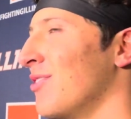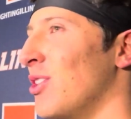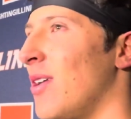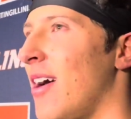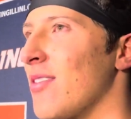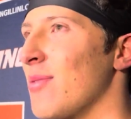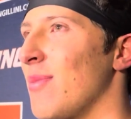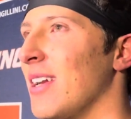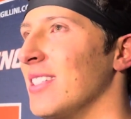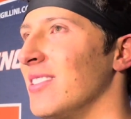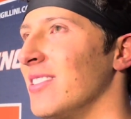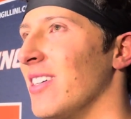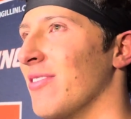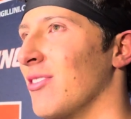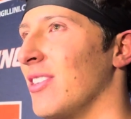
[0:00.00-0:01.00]
You know, everybody's
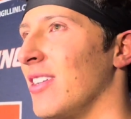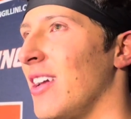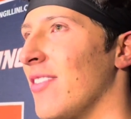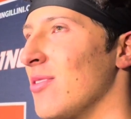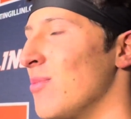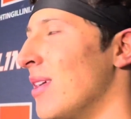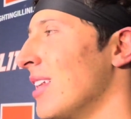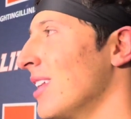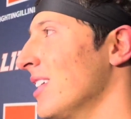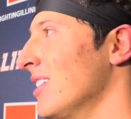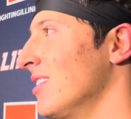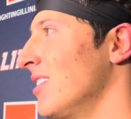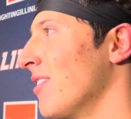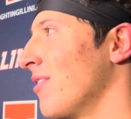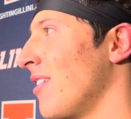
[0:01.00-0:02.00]
different. Everybody leads
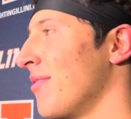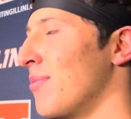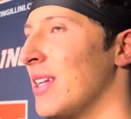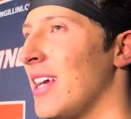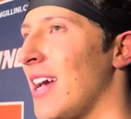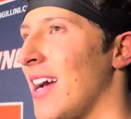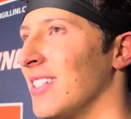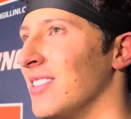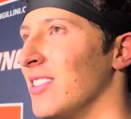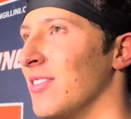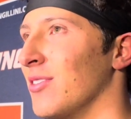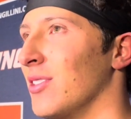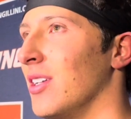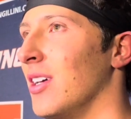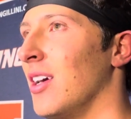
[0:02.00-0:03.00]
different. Everybody acts
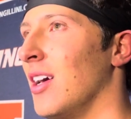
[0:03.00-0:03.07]
different.